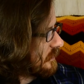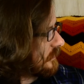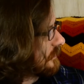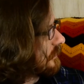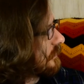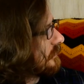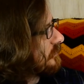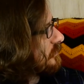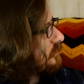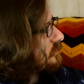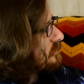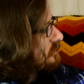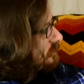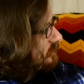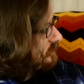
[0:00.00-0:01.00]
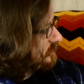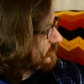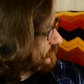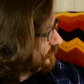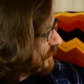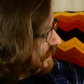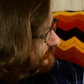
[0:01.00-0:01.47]
there's
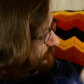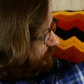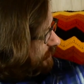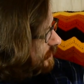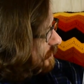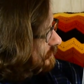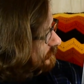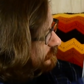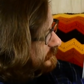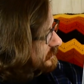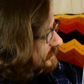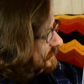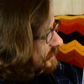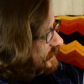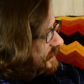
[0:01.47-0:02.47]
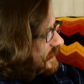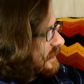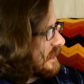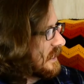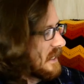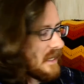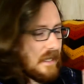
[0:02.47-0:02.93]
5 columns,
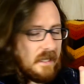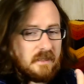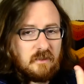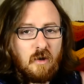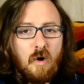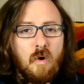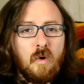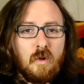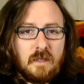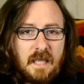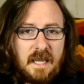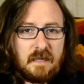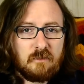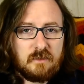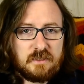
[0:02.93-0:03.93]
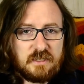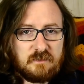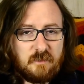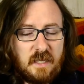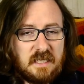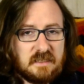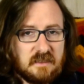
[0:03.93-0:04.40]
and the whole language is
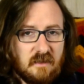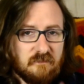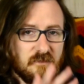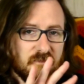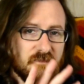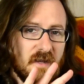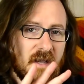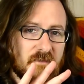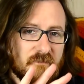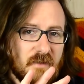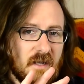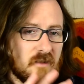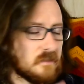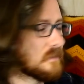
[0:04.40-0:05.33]
based off of 5 vowel